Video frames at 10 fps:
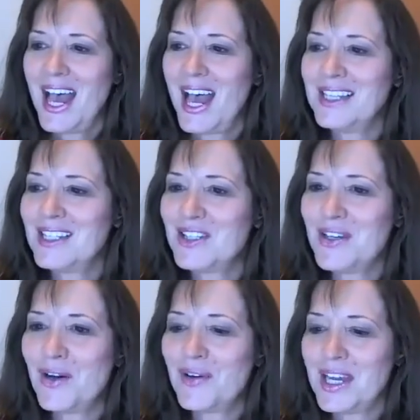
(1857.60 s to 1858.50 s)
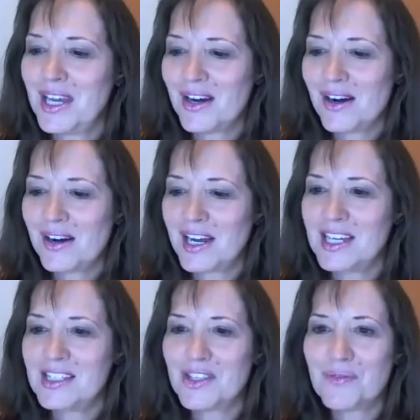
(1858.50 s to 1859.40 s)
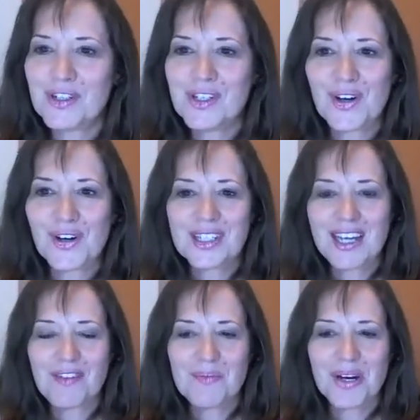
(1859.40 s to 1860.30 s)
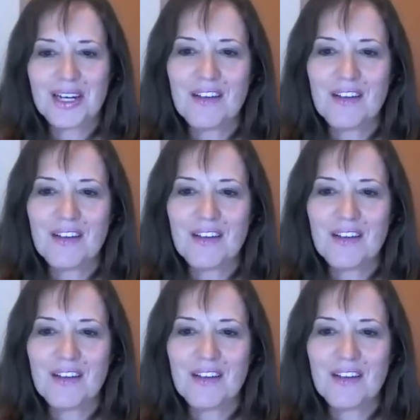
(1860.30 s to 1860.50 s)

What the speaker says: And so here is the results, everybody.